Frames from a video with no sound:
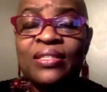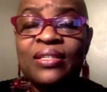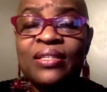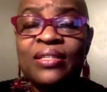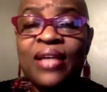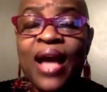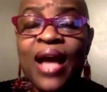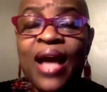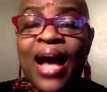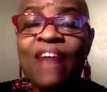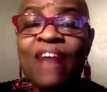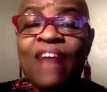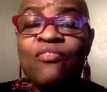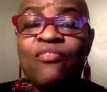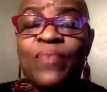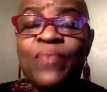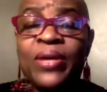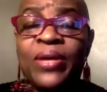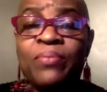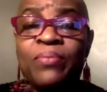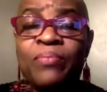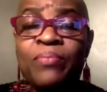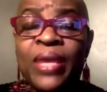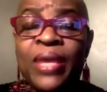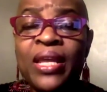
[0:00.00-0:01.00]
I've met
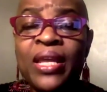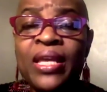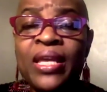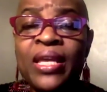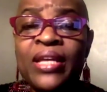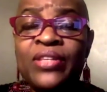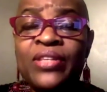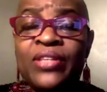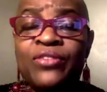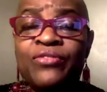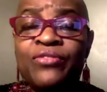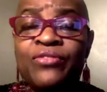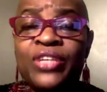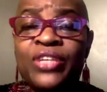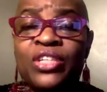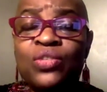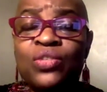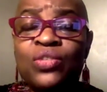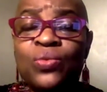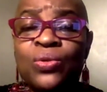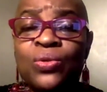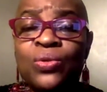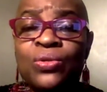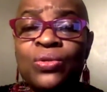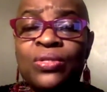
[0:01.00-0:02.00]
many
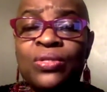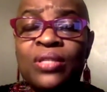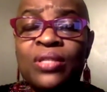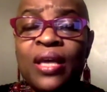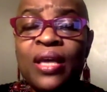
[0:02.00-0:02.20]
individuals,